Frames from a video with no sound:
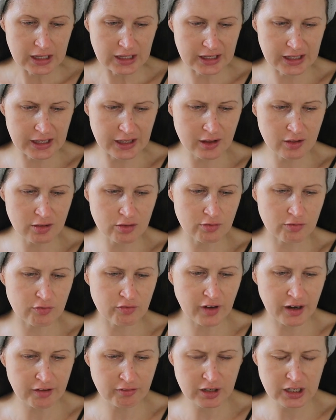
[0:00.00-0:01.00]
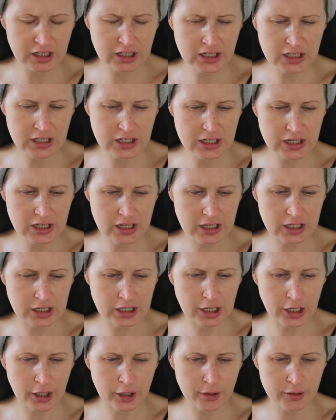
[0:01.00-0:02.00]
it is very
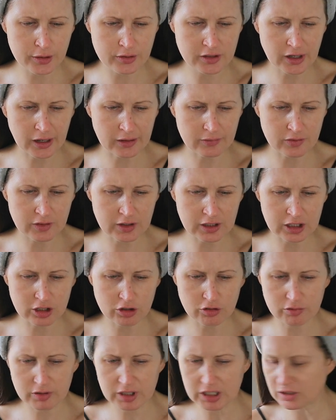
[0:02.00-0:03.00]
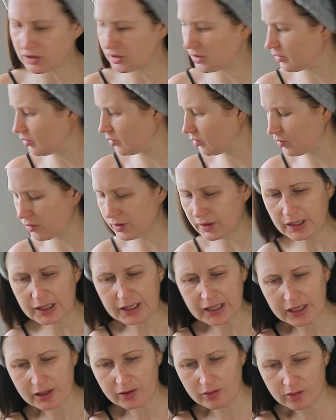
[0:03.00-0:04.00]
low down the ingredients
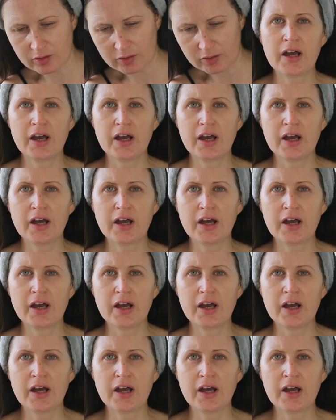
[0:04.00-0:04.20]
list.